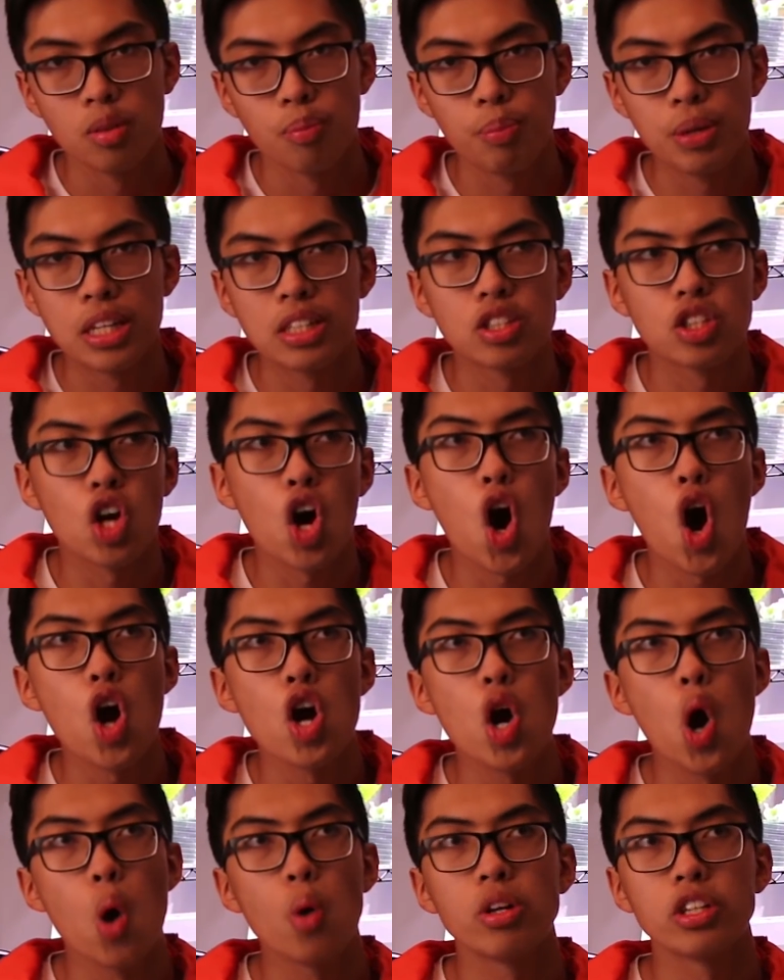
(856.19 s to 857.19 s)
because
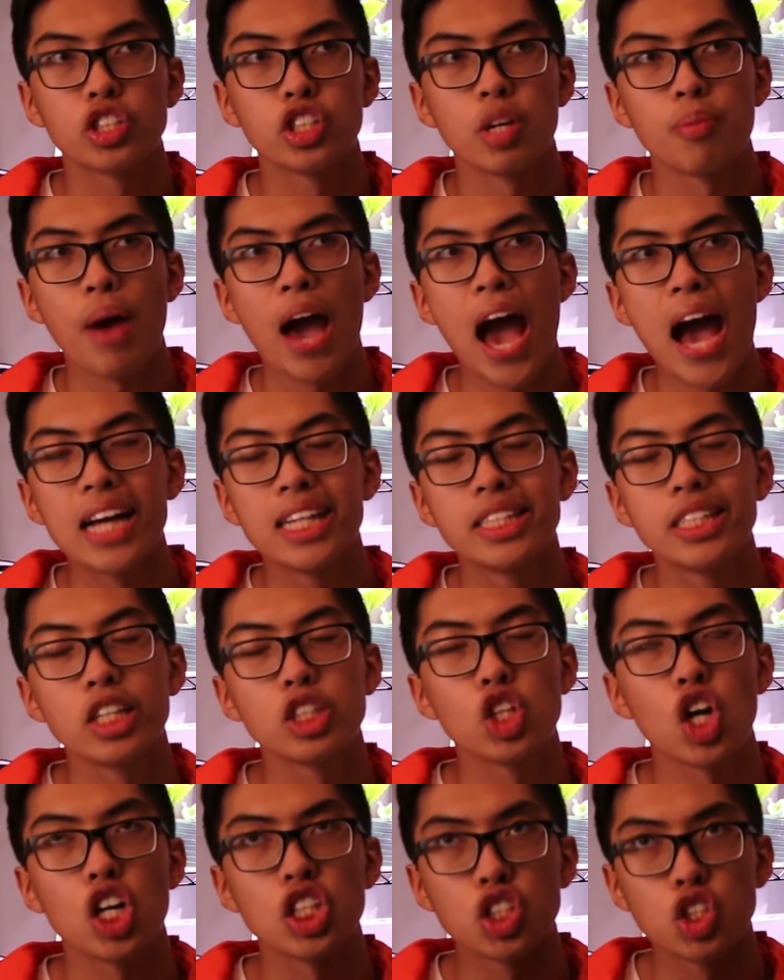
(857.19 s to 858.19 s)
car ownership has
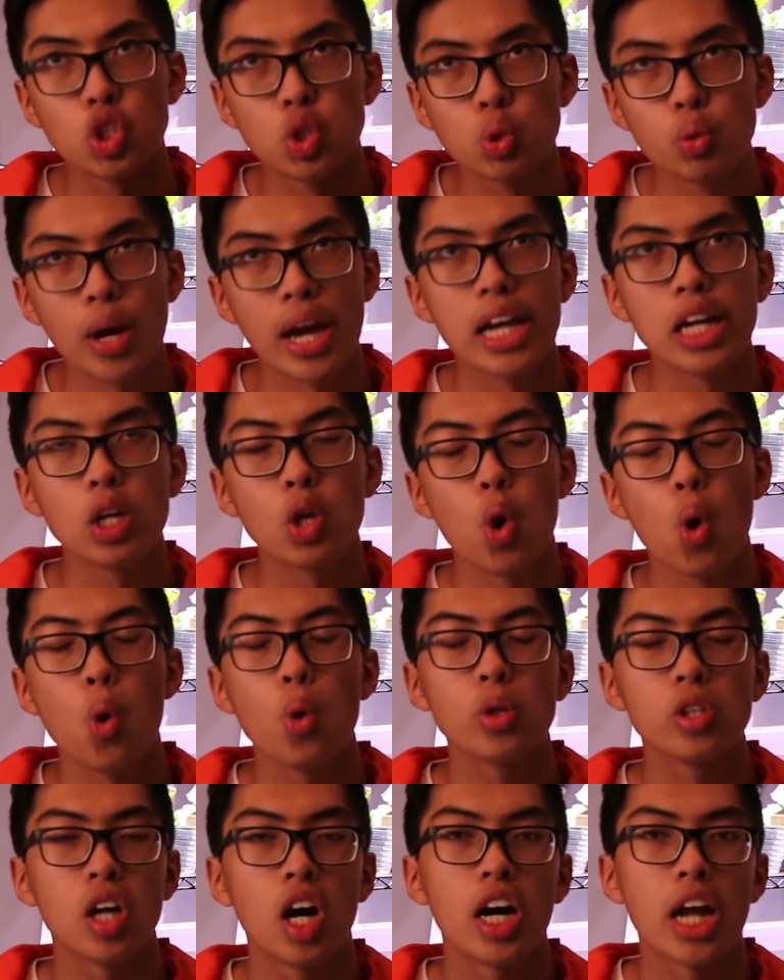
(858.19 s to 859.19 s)
such a
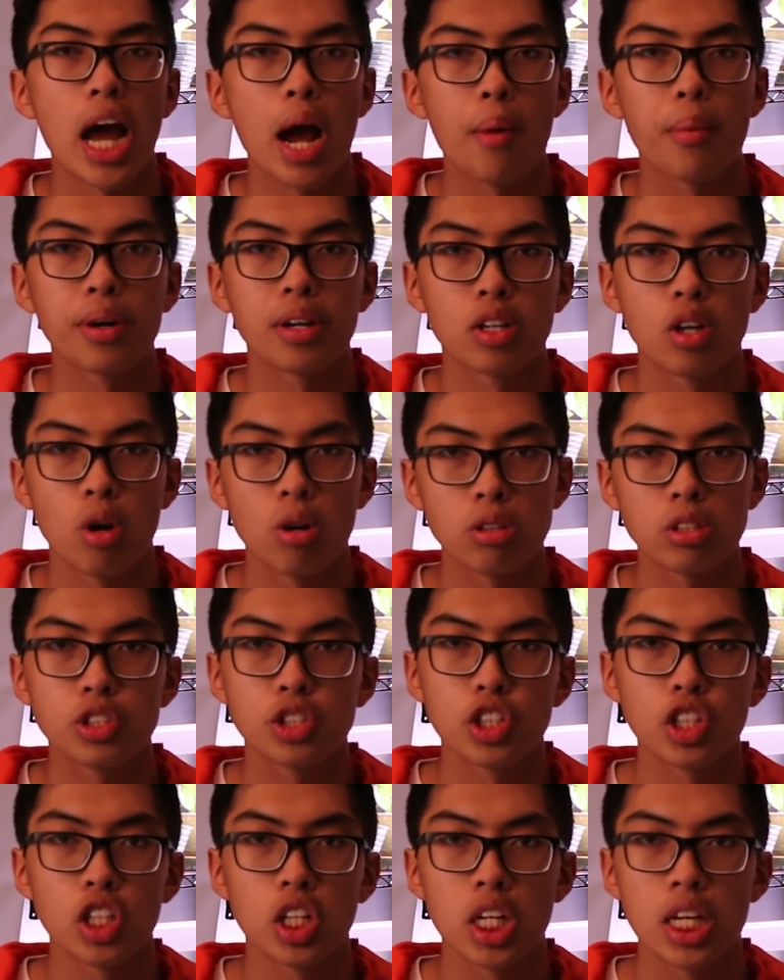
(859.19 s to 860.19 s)
stranglehold on our
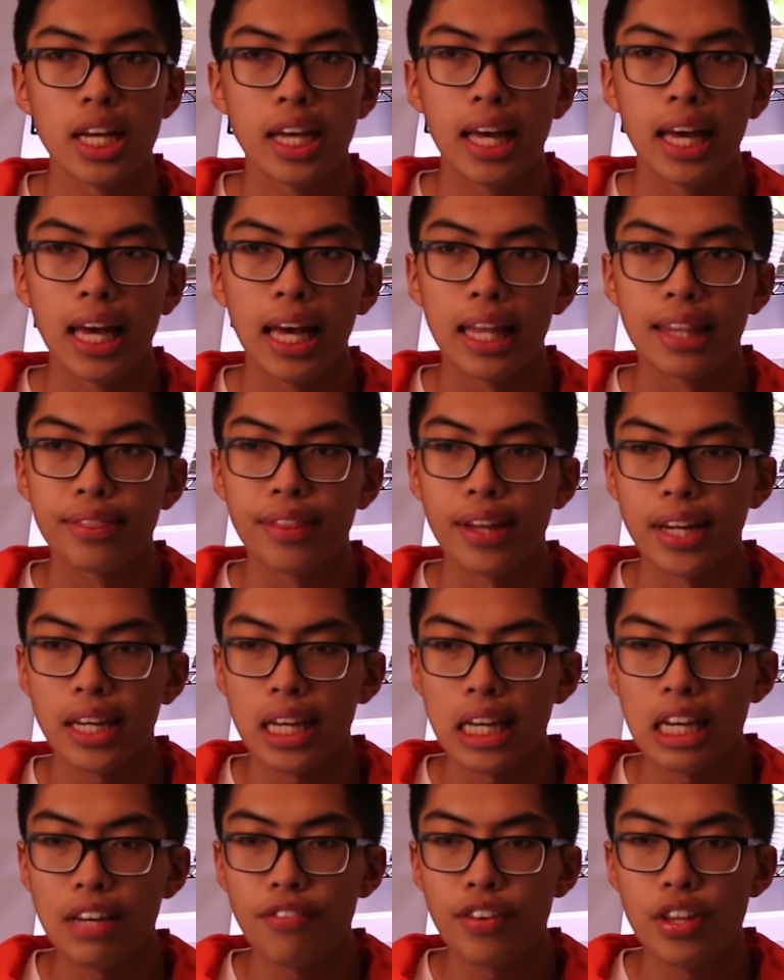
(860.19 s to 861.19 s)
culture that
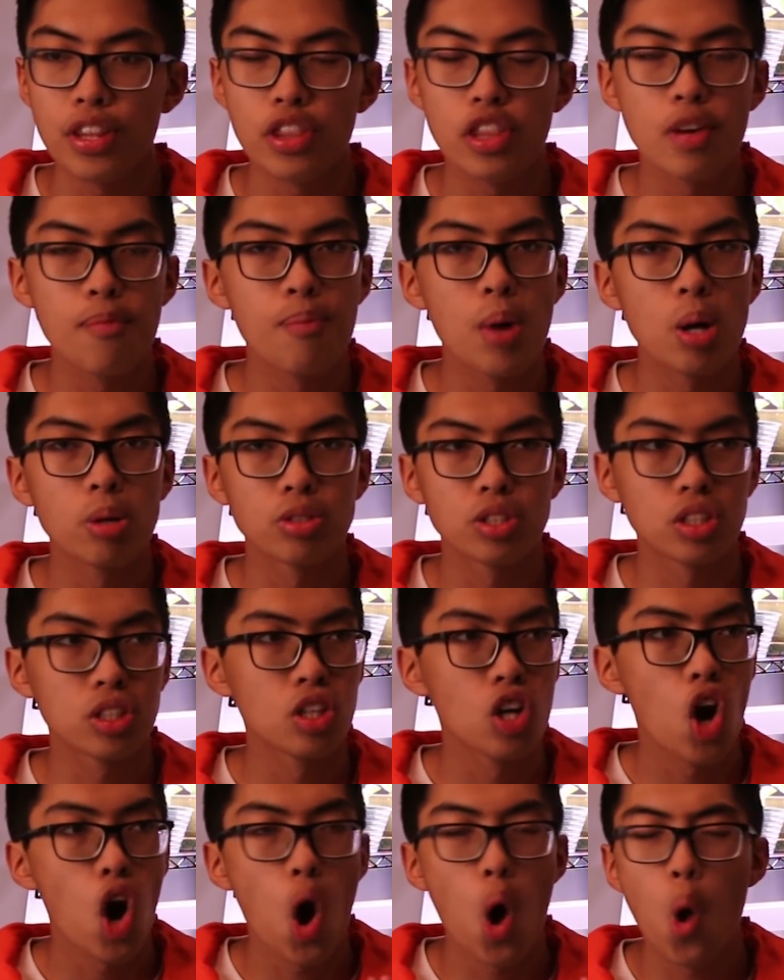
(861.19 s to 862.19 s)
even the
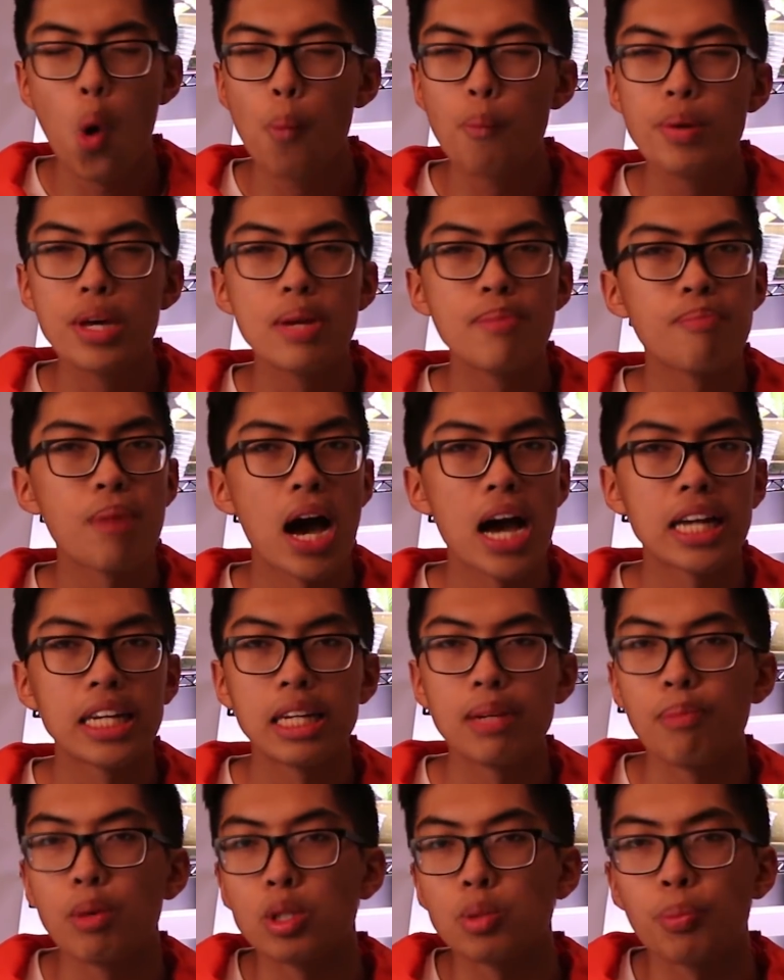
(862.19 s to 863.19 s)
most
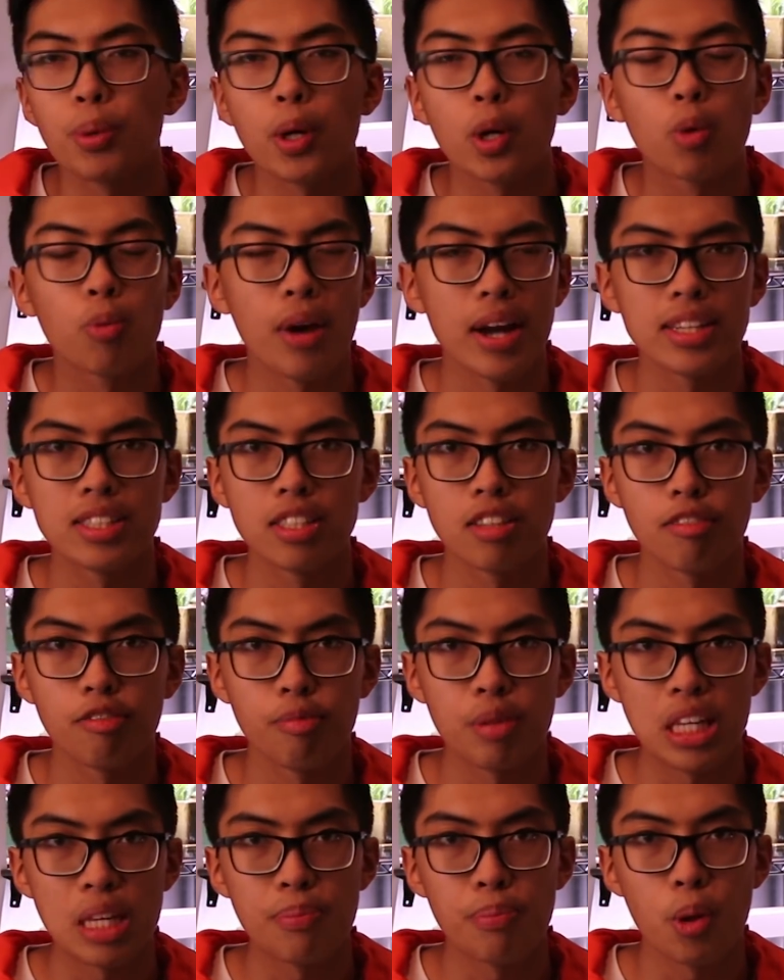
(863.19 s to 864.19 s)
open-minded, most progressive
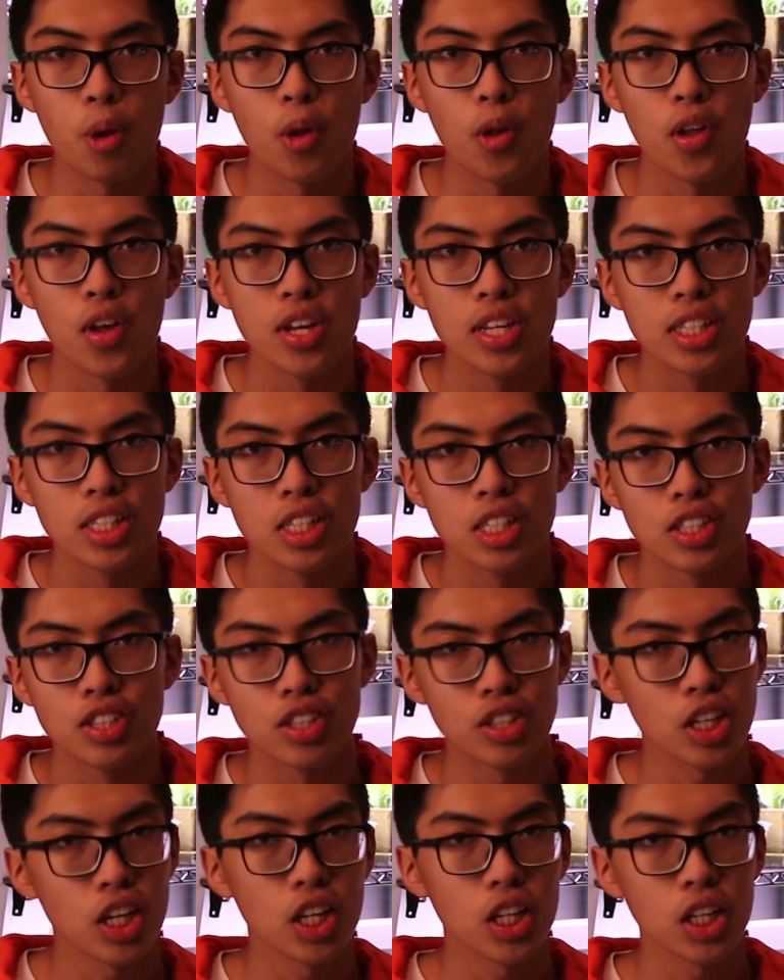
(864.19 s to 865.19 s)
people
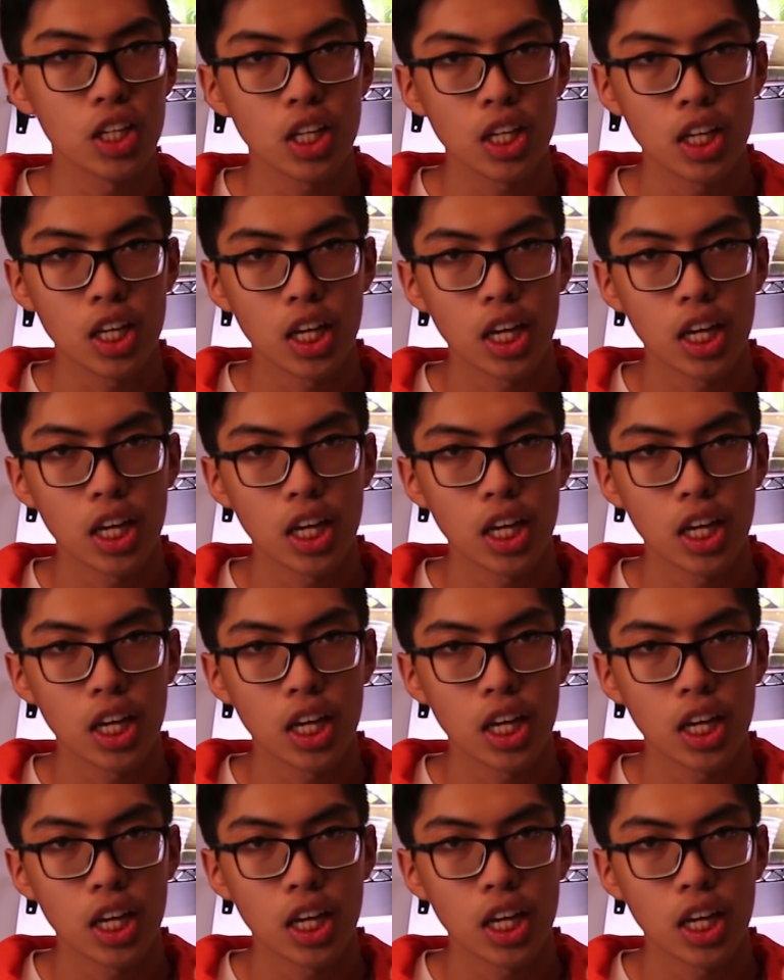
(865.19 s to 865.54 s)
still,